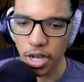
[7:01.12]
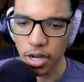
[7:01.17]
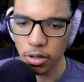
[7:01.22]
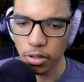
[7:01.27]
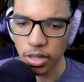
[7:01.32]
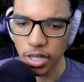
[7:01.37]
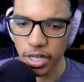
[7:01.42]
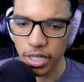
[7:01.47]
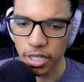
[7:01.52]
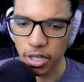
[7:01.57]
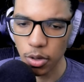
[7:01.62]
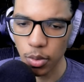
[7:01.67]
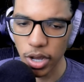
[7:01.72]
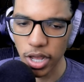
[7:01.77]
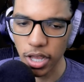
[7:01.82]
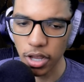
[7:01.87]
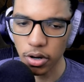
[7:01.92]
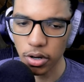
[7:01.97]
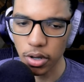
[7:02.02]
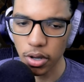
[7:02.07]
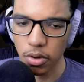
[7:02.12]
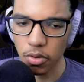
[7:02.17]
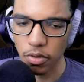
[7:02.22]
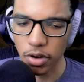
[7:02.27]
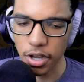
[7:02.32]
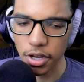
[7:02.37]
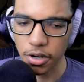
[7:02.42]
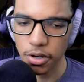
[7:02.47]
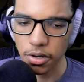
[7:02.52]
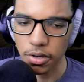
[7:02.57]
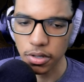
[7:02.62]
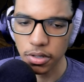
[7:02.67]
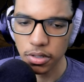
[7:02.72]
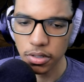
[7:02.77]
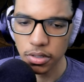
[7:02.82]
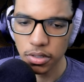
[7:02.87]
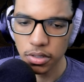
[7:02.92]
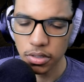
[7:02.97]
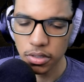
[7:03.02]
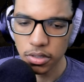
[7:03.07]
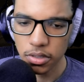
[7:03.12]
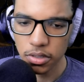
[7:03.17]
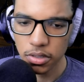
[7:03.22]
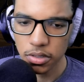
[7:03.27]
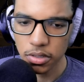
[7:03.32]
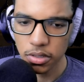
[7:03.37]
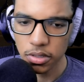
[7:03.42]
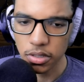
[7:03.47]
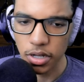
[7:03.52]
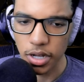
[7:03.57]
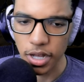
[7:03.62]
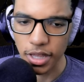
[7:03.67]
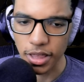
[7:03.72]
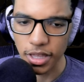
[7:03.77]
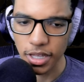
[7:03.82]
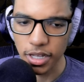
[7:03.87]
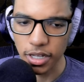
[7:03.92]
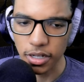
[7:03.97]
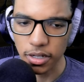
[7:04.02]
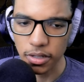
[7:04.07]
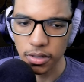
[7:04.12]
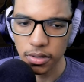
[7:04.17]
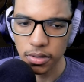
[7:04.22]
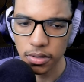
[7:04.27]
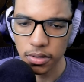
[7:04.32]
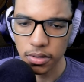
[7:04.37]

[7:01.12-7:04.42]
but I don't like it. Oh, wait, here you go, right here. I think.